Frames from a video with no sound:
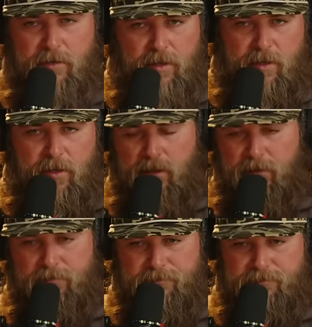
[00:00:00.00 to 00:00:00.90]
In uh,
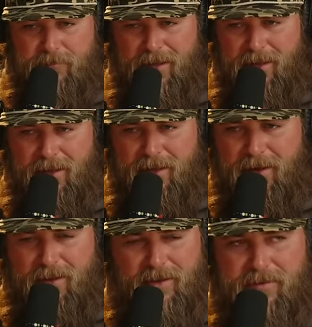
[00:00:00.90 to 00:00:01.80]

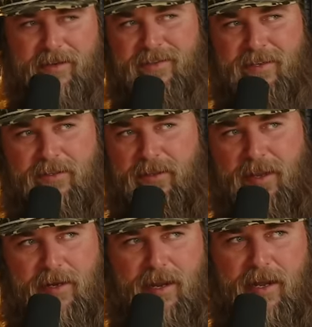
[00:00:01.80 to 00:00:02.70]
I think it was like 60
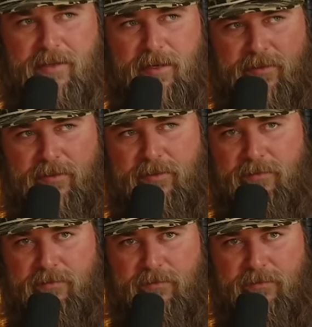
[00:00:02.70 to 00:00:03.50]
that day. I tested them,